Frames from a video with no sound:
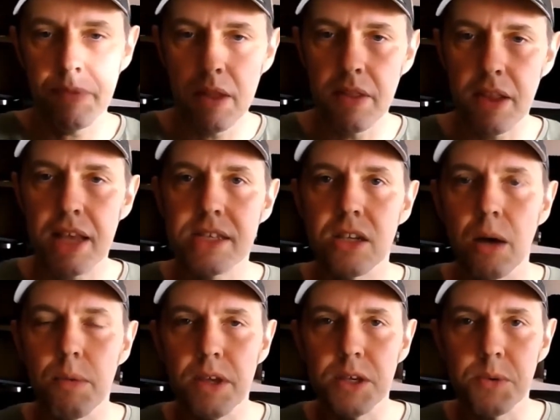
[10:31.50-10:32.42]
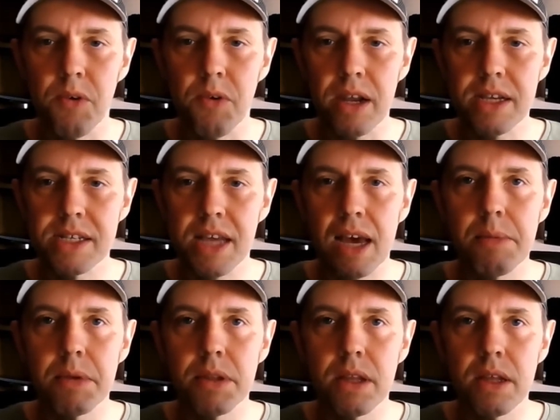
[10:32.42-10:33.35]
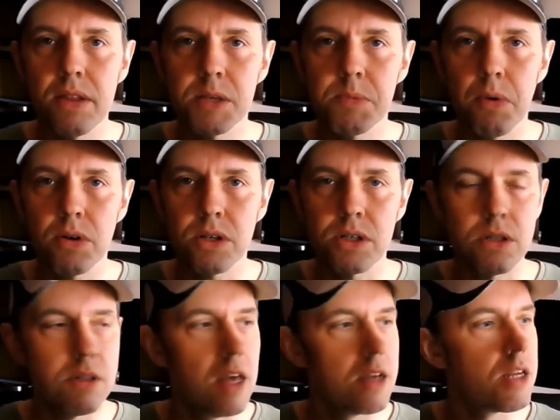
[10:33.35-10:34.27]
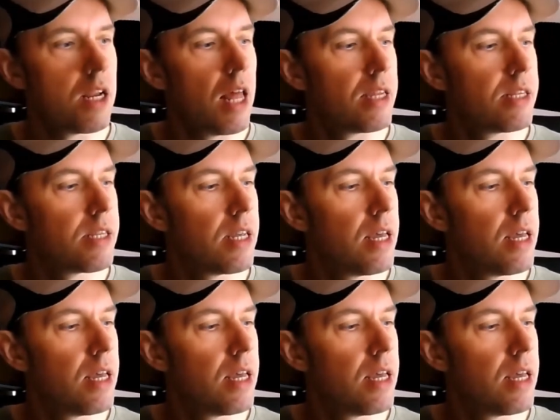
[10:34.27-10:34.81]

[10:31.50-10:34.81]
the last time these were released came in this box in 2008.